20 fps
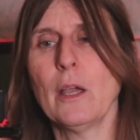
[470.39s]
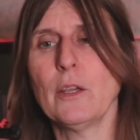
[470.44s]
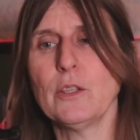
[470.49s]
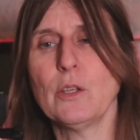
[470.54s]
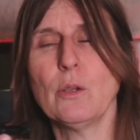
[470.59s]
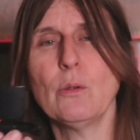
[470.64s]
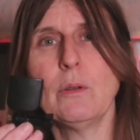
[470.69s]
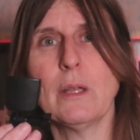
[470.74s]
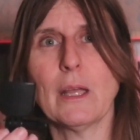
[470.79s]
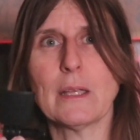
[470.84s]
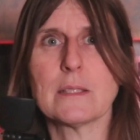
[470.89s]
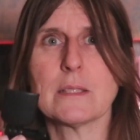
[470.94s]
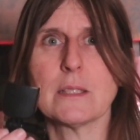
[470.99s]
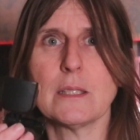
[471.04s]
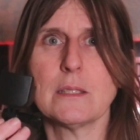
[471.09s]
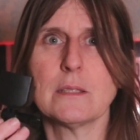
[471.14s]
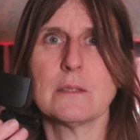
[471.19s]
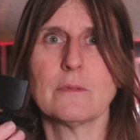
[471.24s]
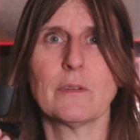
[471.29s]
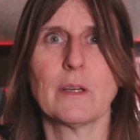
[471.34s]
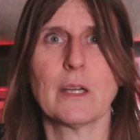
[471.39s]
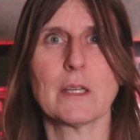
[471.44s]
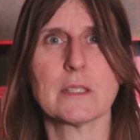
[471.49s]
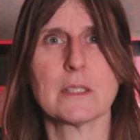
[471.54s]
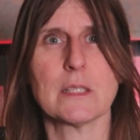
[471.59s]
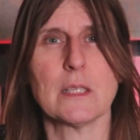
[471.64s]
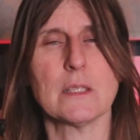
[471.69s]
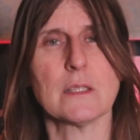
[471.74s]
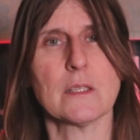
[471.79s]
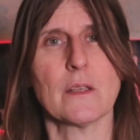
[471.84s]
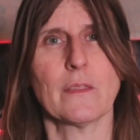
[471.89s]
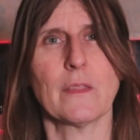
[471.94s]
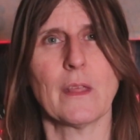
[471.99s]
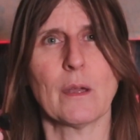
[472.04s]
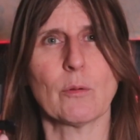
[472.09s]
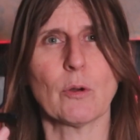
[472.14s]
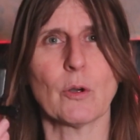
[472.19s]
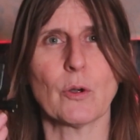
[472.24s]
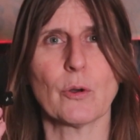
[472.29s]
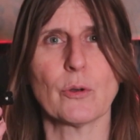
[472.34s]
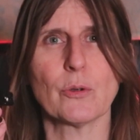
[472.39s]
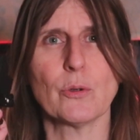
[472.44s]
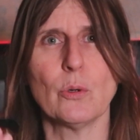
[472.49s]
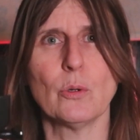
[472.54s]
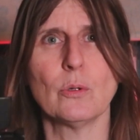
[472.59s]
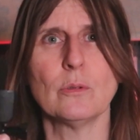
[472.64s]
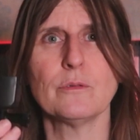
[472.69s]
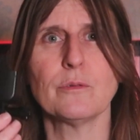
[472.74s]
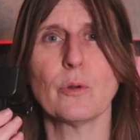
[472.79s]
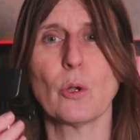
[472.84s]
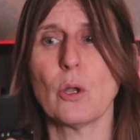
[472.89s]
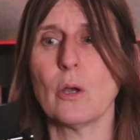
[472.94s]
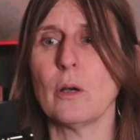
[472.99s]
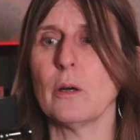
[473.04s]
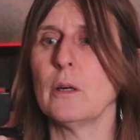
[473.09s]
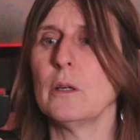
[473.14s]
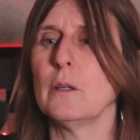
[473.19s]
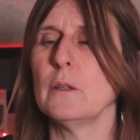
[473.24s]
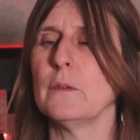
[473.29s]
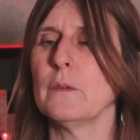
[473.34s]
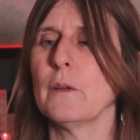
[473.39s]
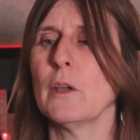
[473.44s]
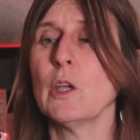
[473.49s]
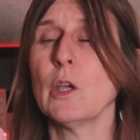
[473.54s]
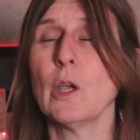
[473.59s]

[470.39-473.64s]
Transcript: Ulanzi devices, there are an awful lot of